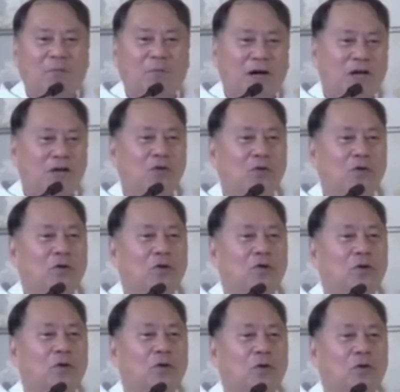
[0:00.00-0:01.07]
you're on
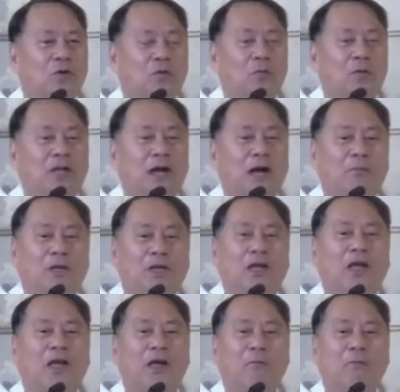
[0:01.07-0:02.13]
the Lord, becoming
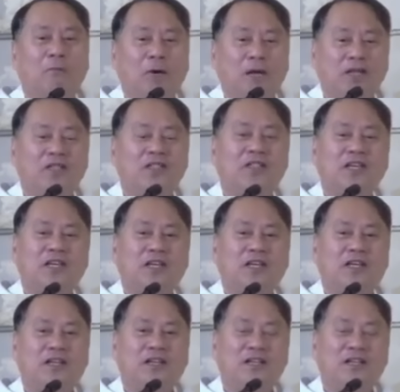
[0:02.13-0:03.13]
pleasing